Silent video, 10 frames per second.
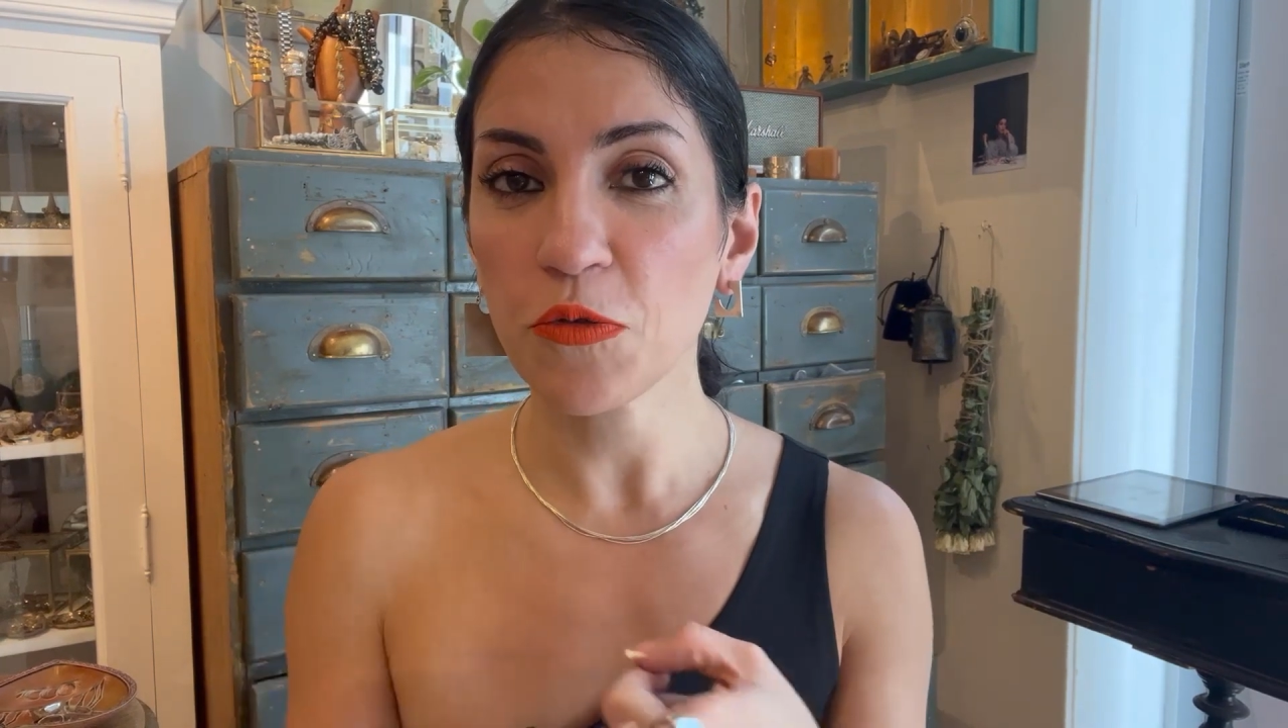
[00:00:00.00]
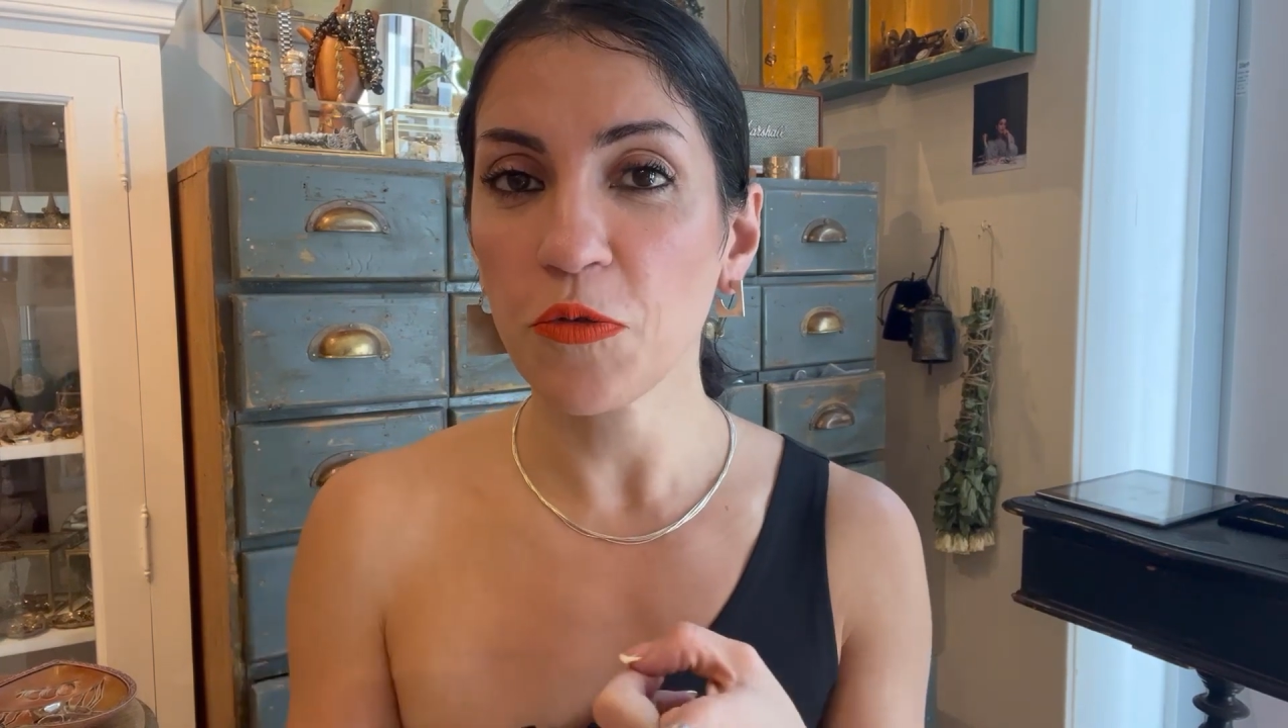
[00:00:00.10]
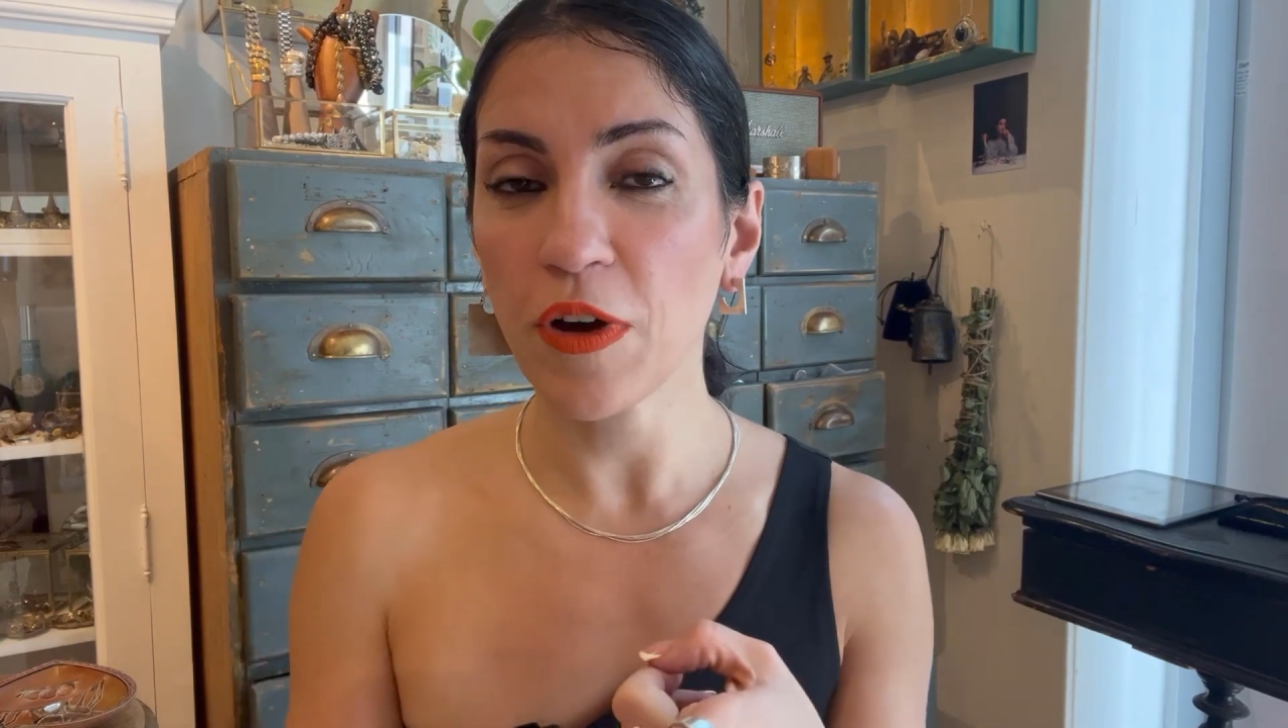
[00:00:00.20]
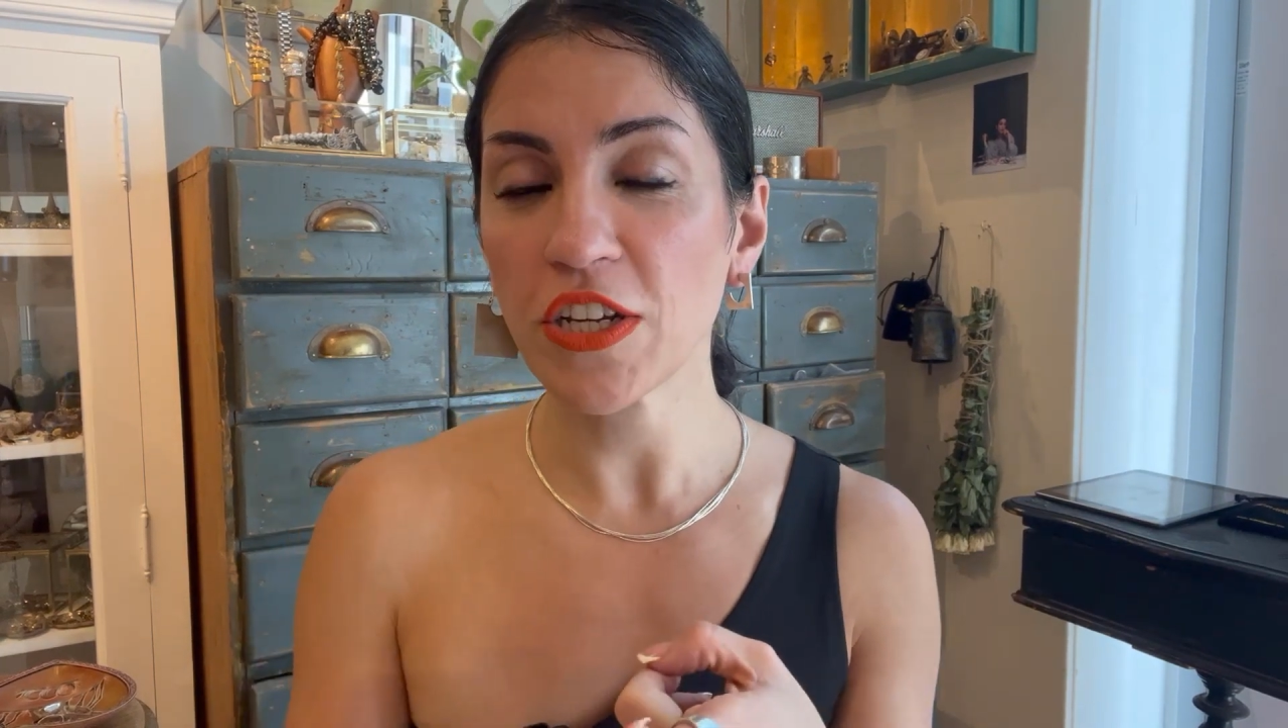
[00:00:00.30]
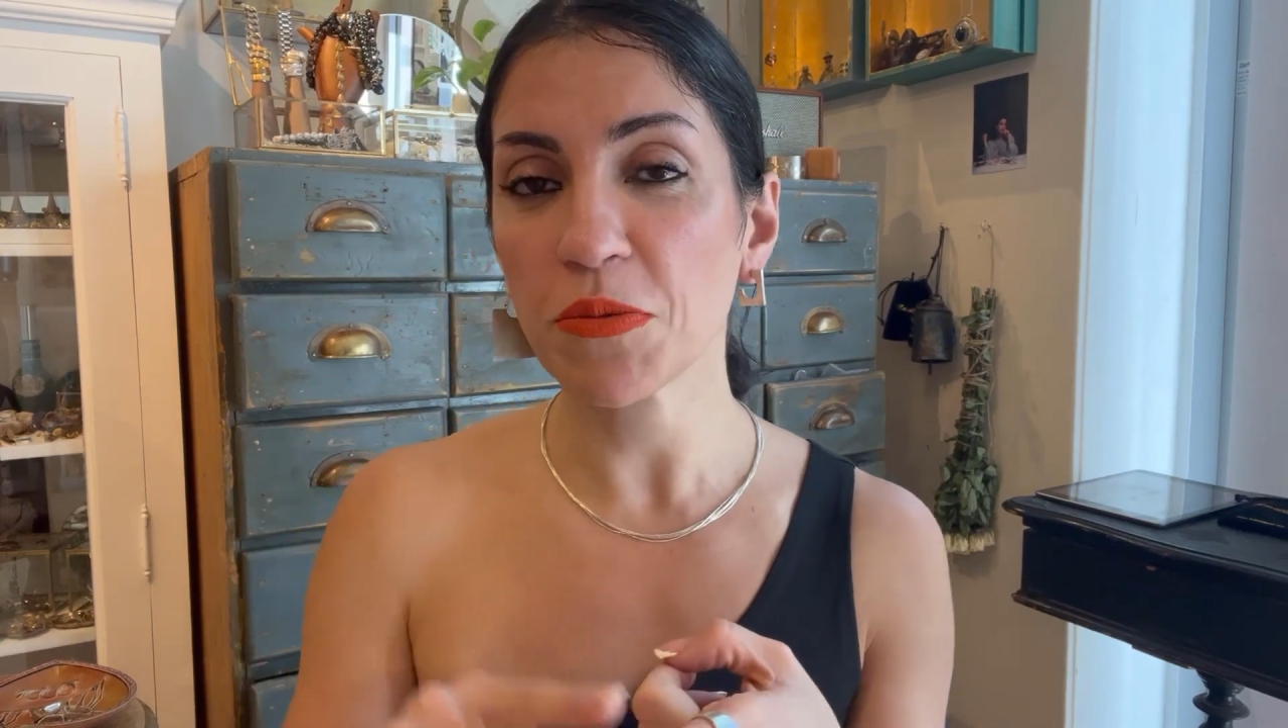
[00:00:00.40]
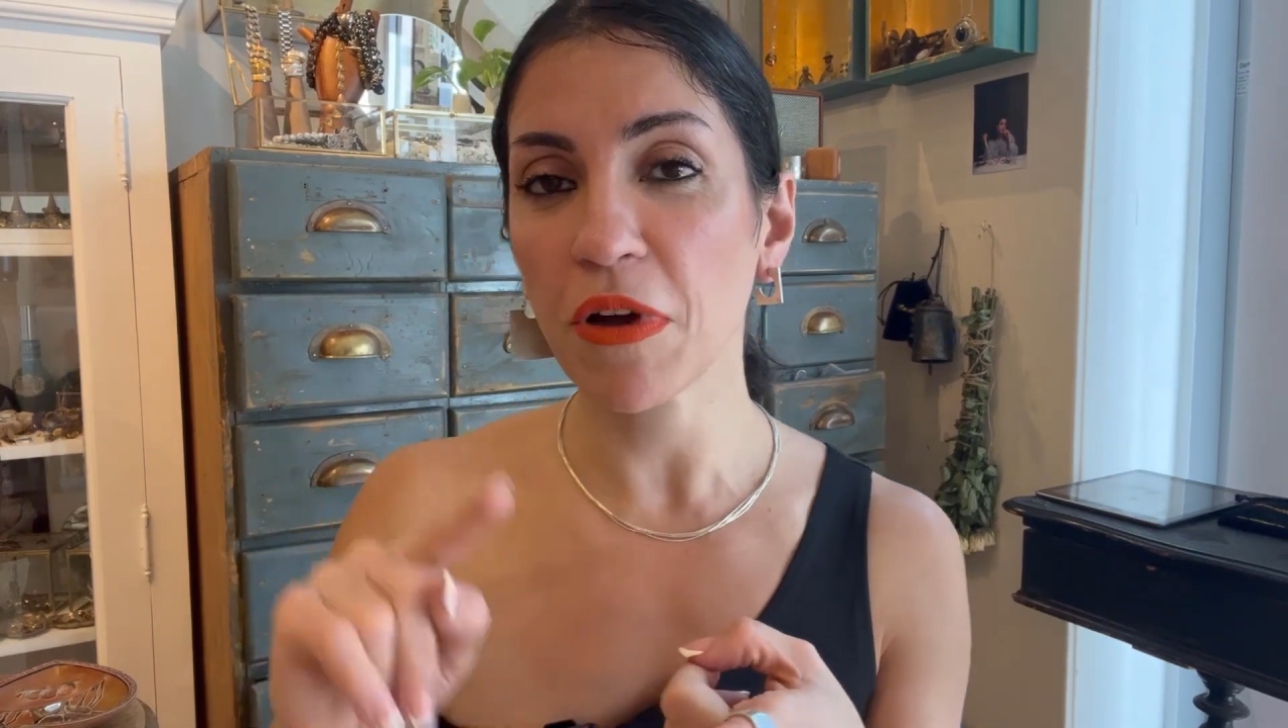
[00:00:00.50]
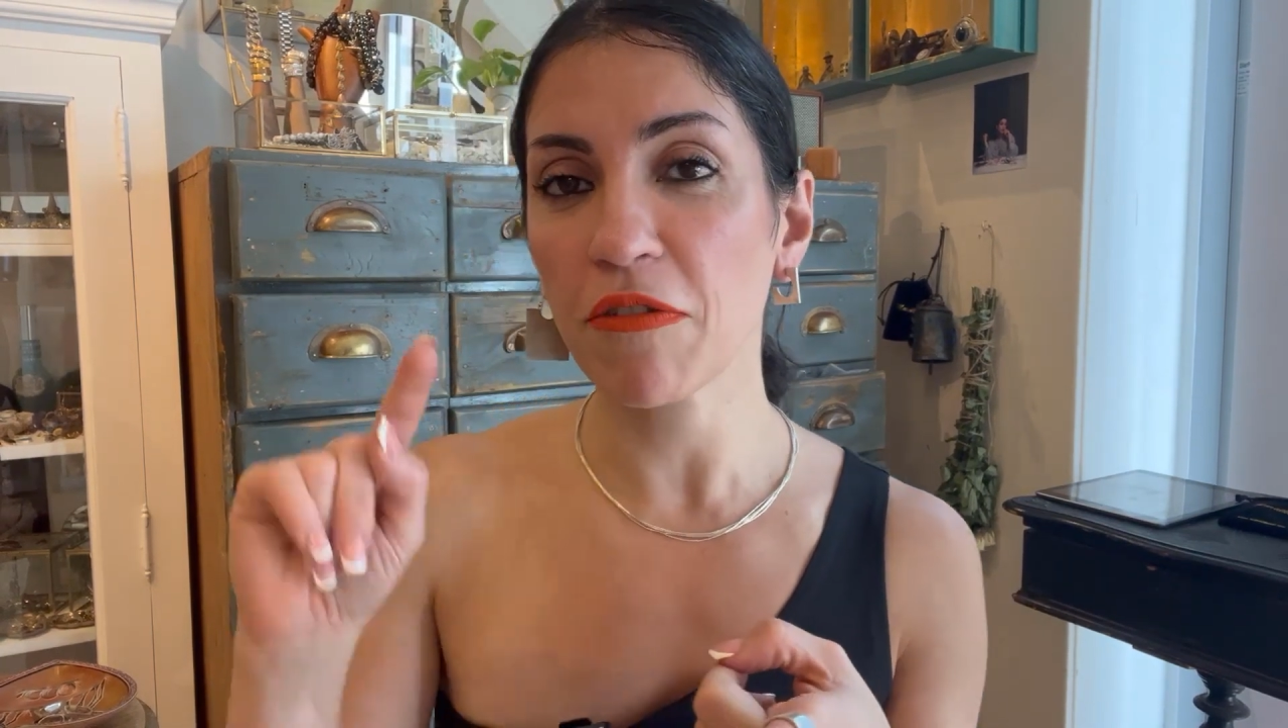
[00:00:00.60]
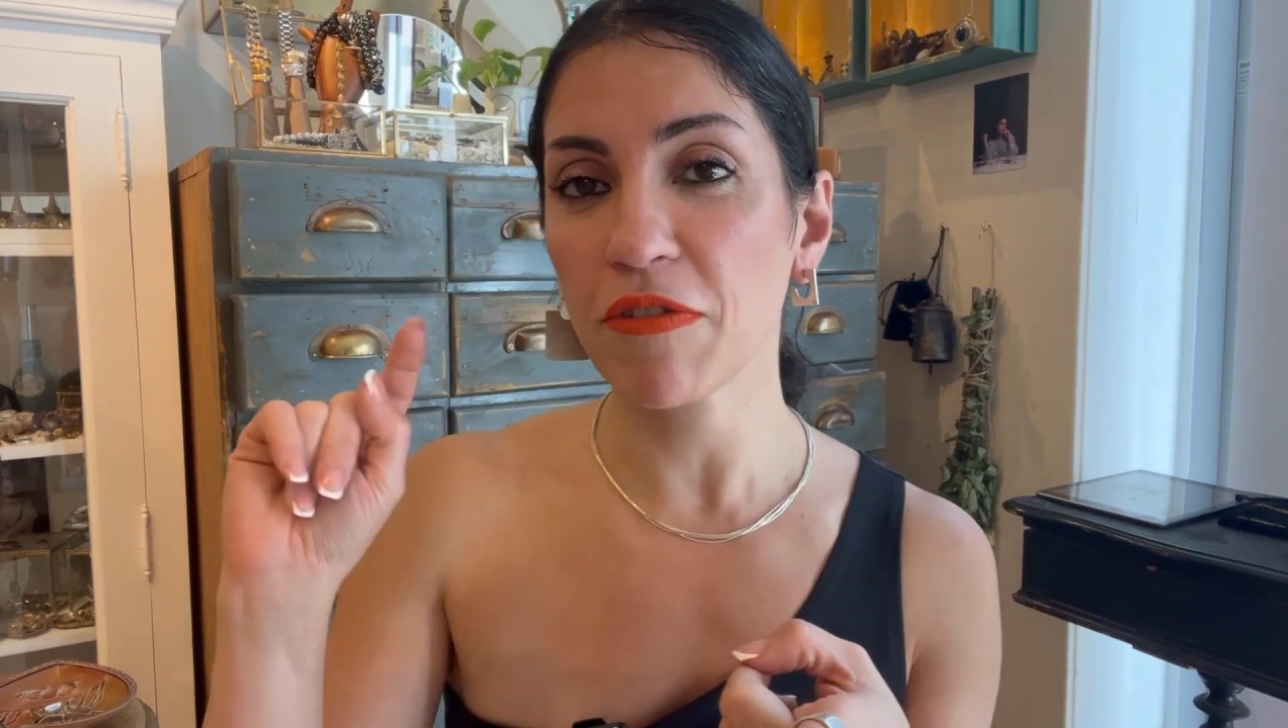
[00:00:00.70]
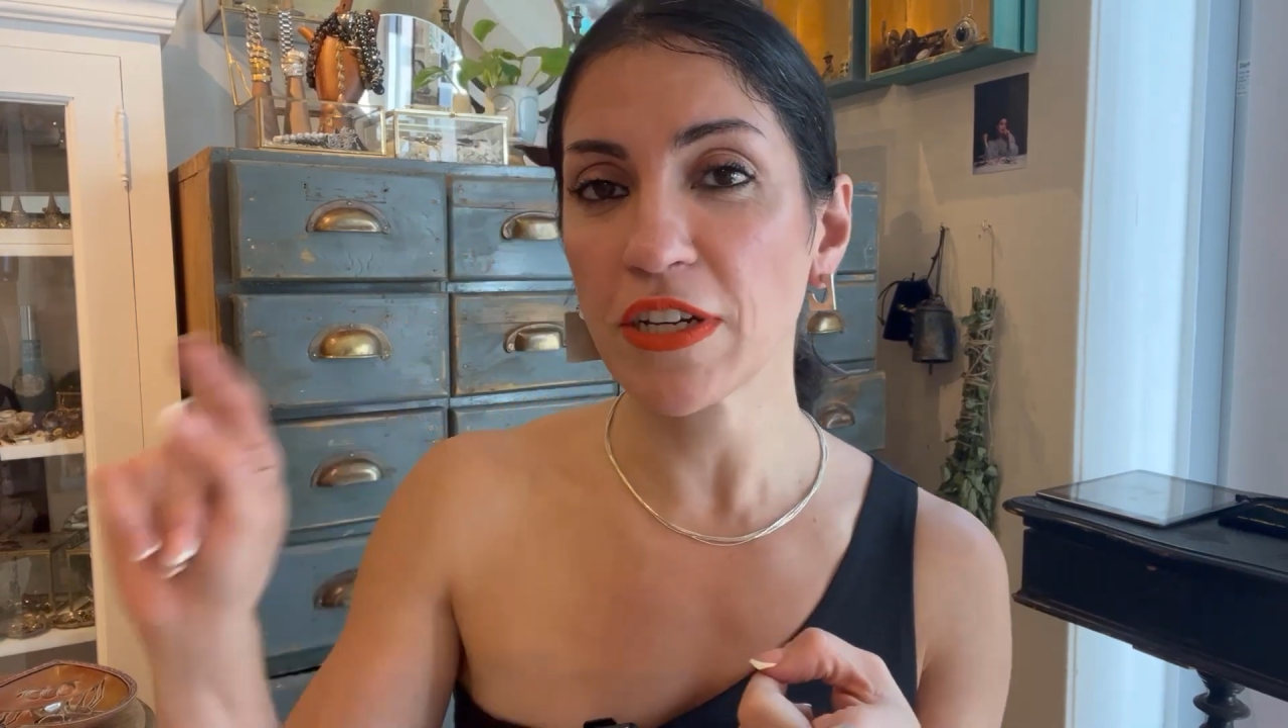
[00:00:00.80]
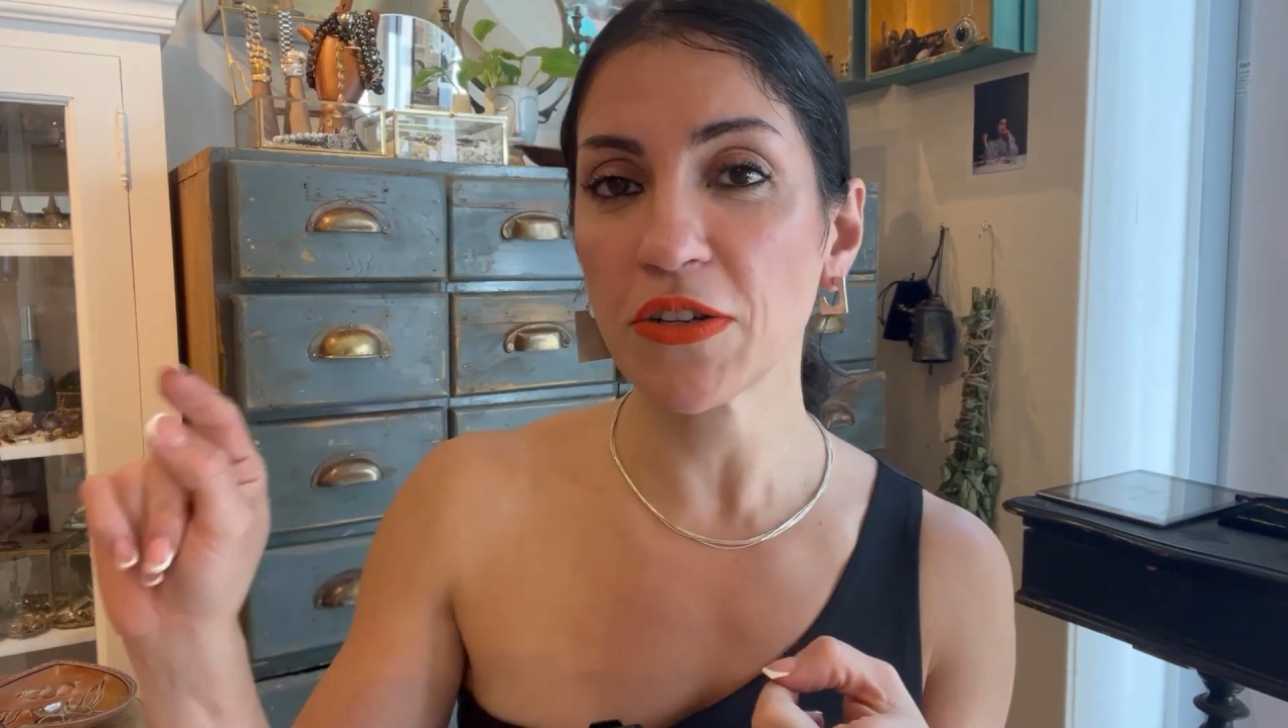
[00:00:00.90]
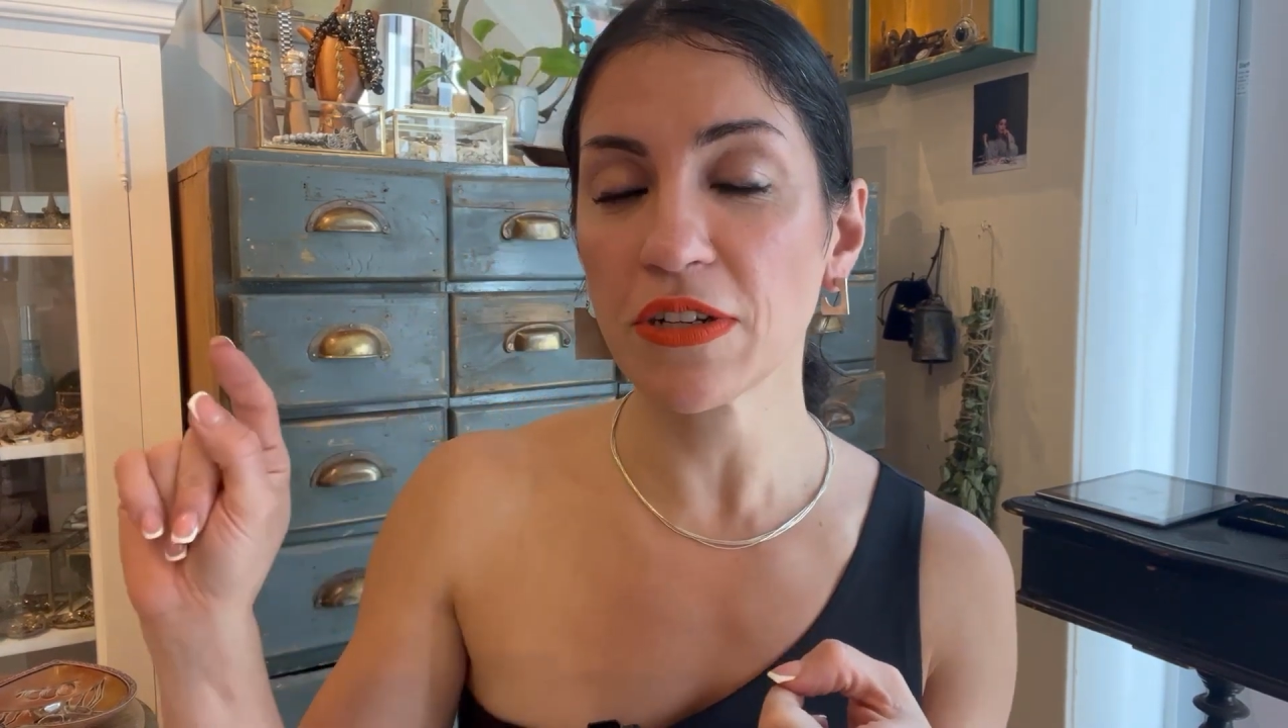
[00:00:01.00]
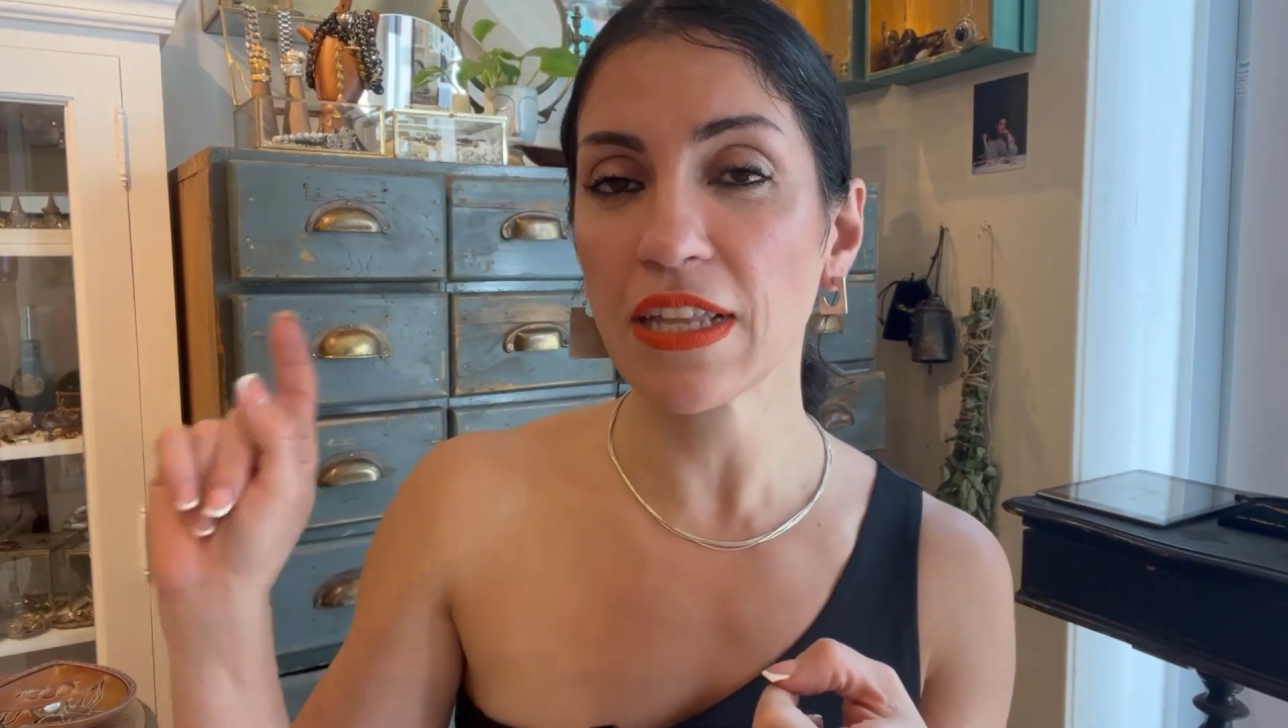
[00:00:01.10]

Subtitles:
watch my video